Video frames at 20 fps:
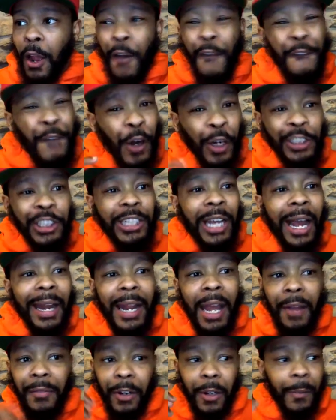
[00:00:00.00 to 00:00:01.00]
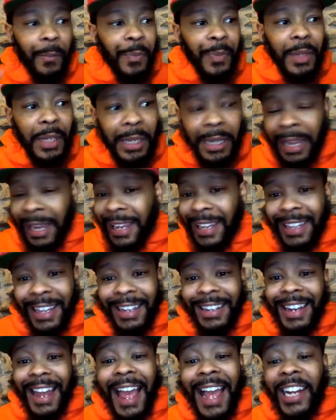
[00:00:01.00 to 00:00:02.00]
first shot ever. He
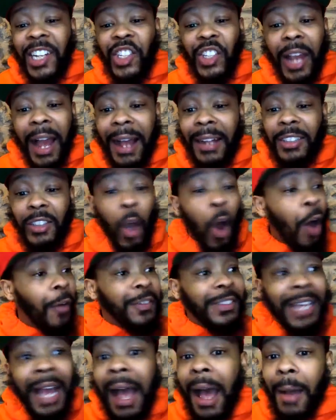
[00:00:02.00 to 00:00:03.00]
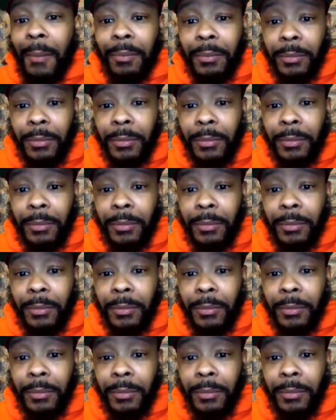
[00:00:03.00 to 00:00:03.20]
getting X shots off top,